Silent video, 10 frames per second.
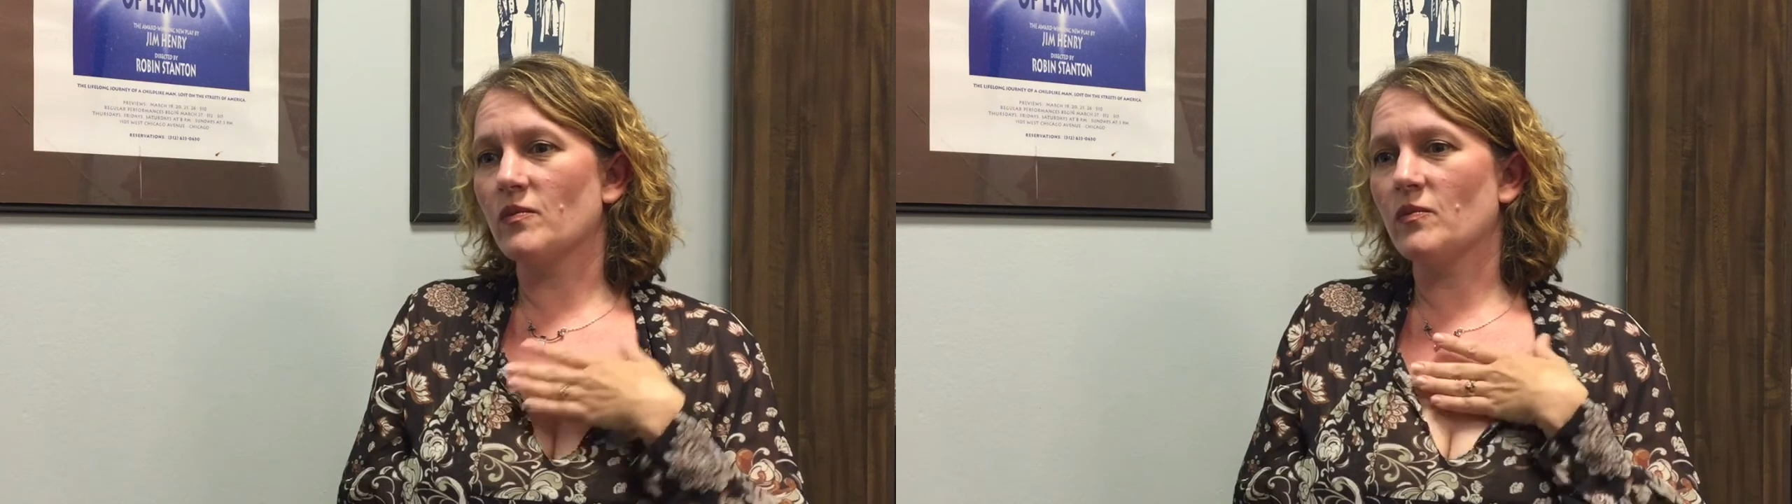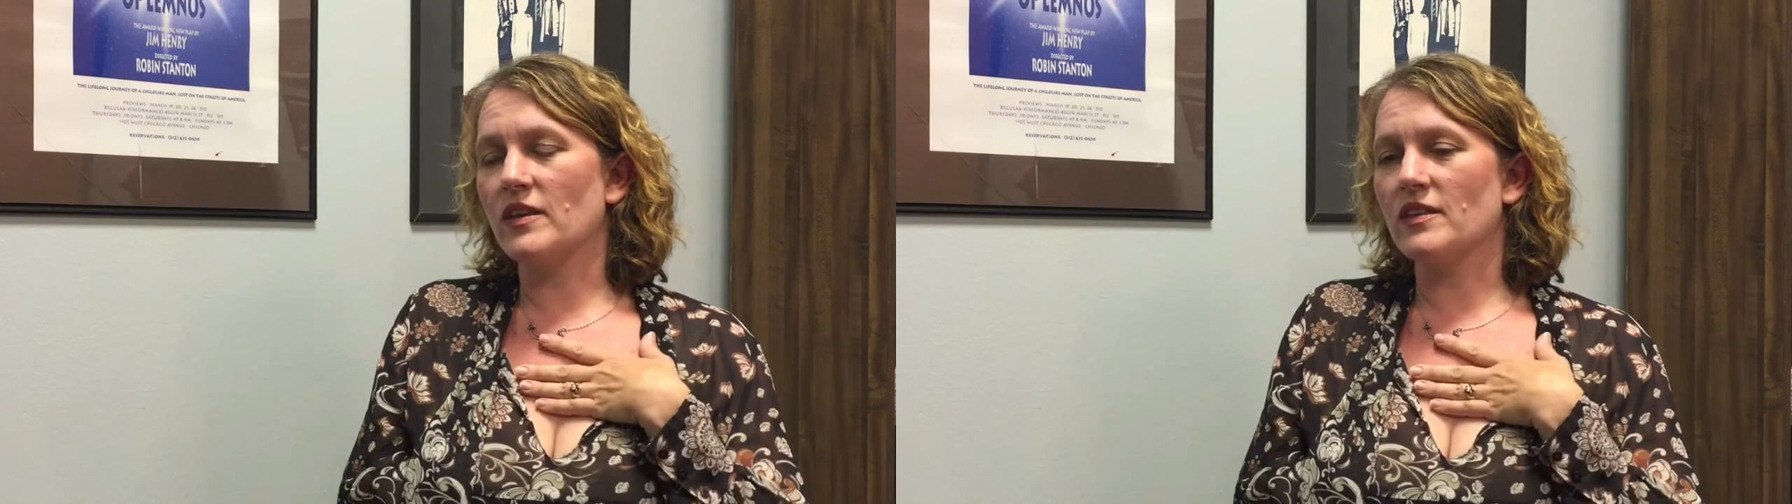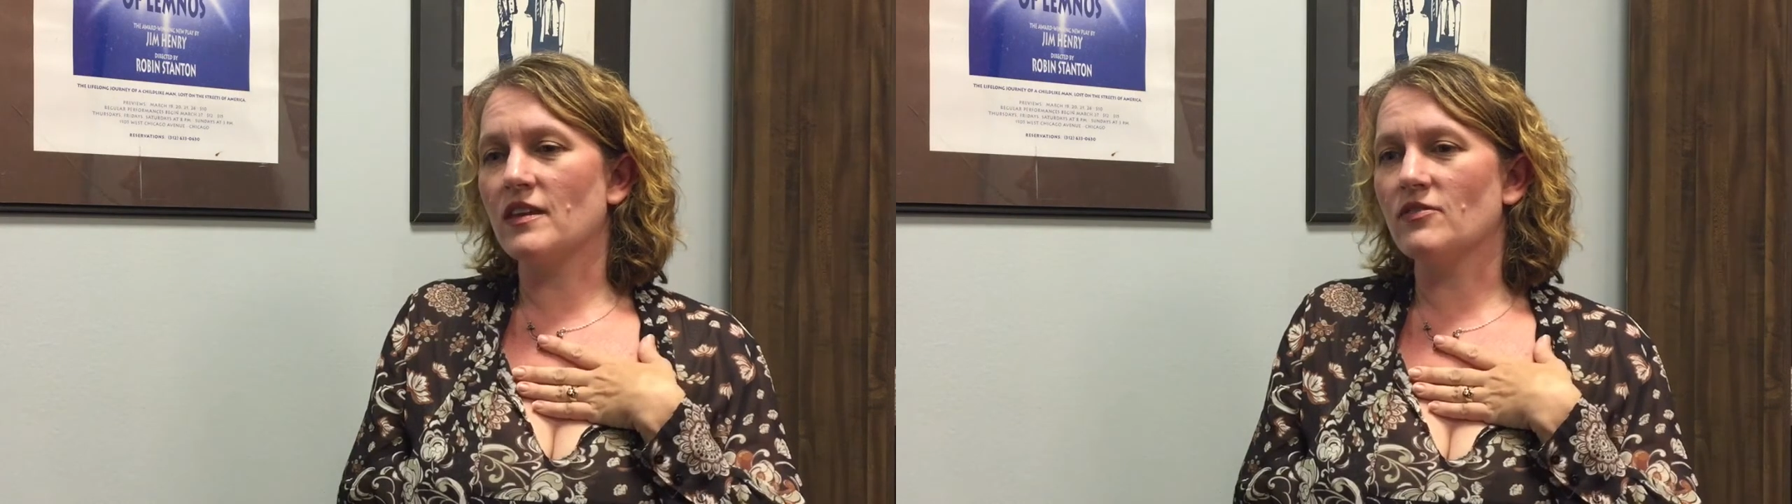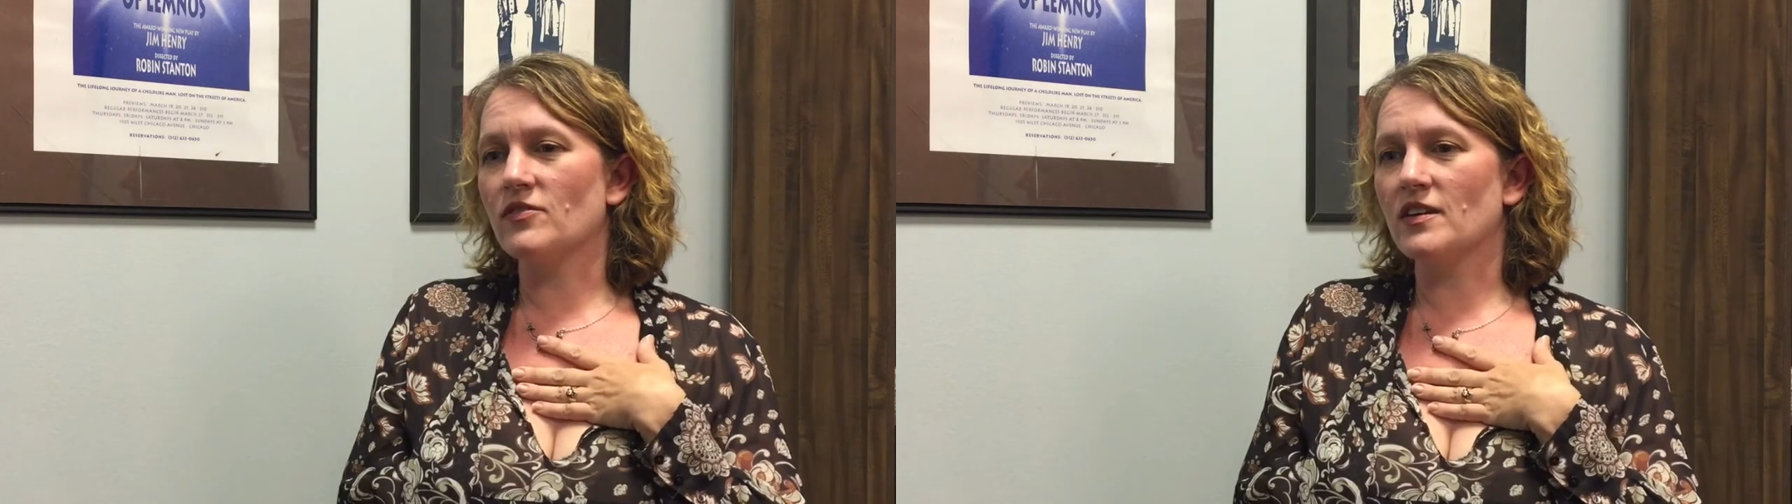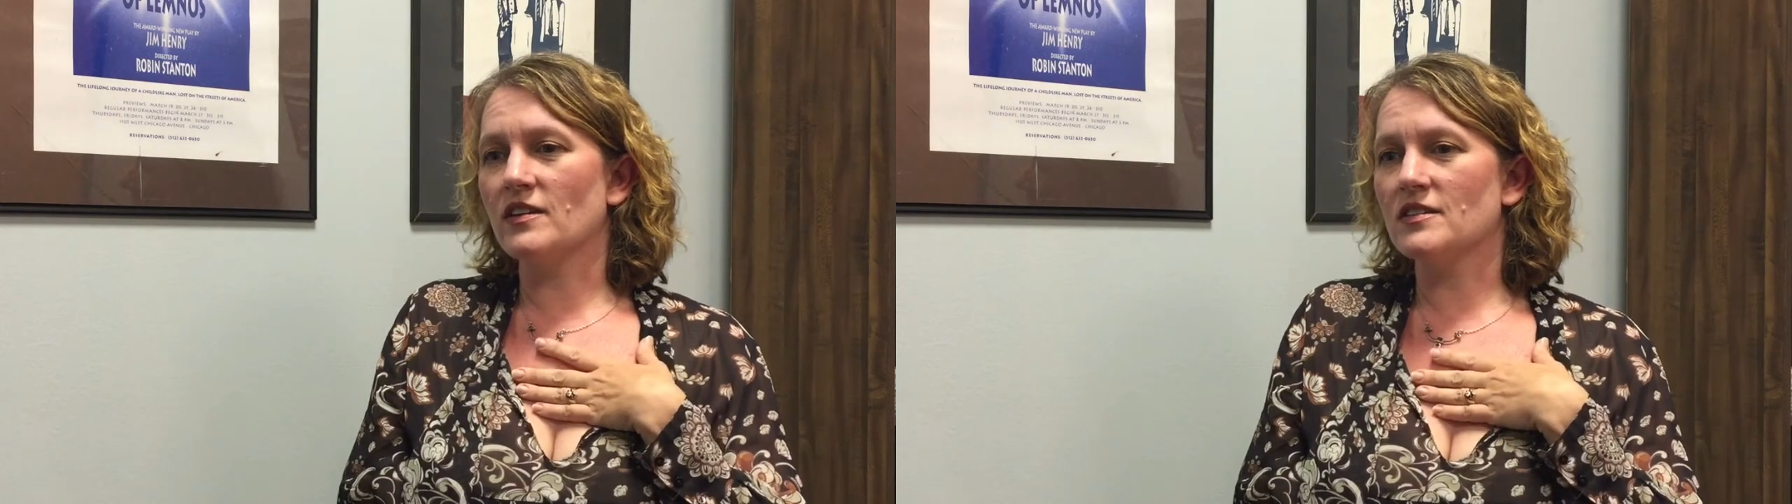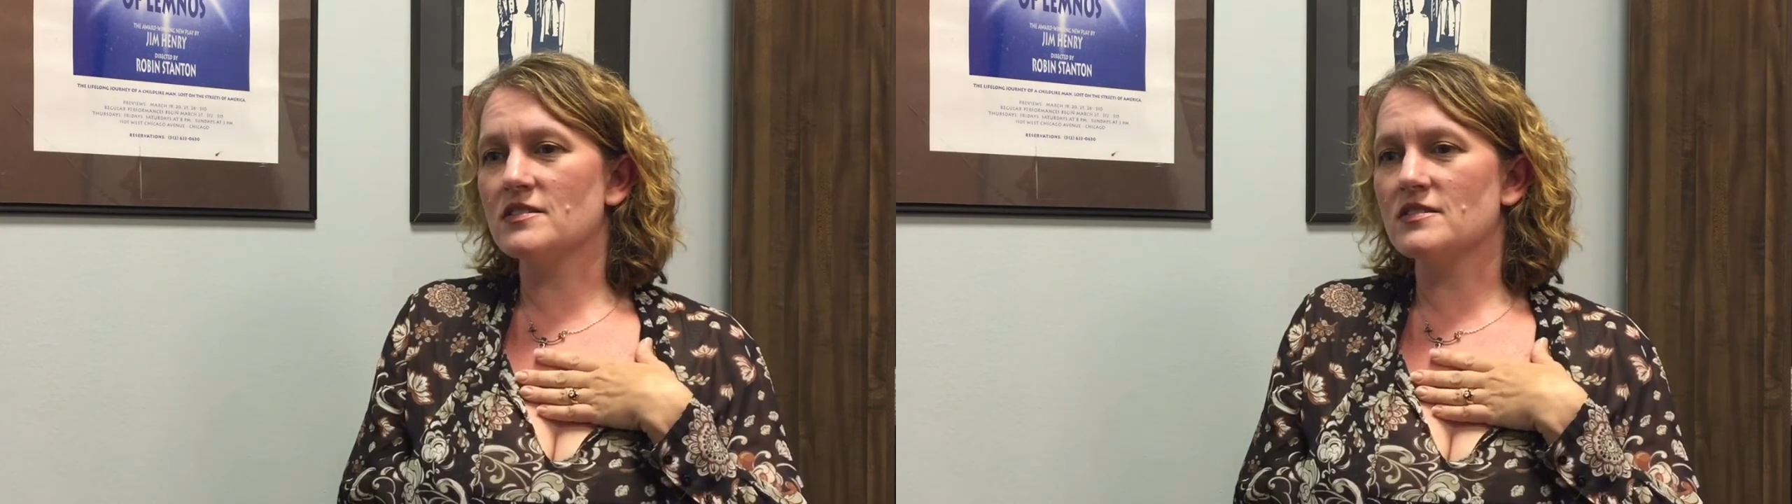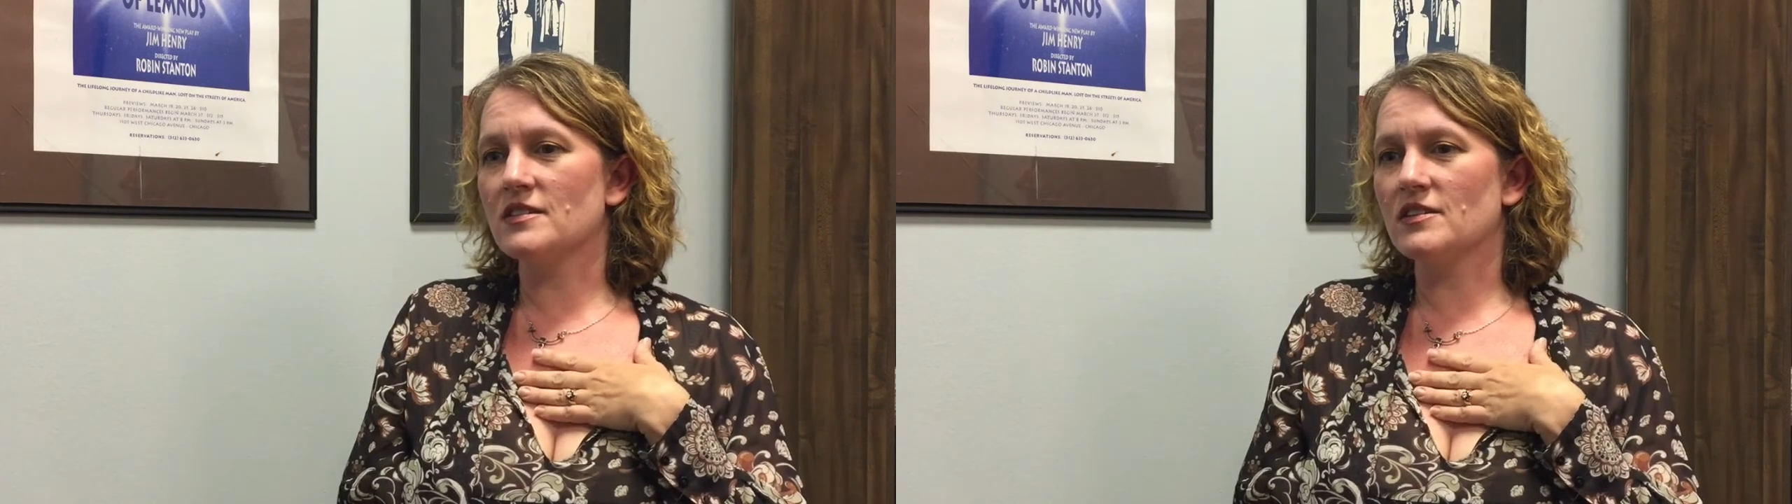what they feel is